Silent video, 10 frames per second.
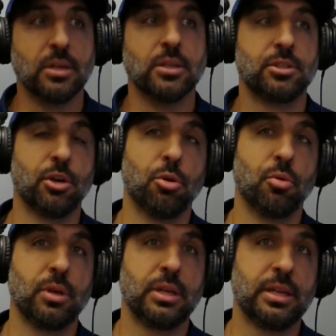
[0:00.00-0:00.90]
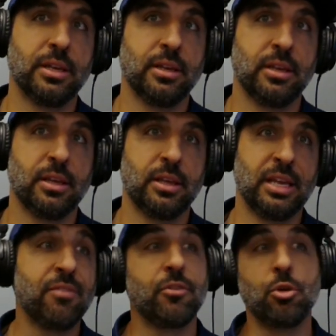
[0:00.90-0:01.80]
So
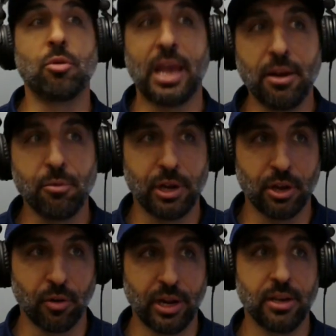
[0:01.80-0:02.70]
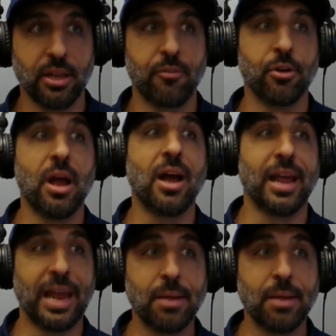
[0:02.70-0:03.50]
even if you can read a green, if you're not aimed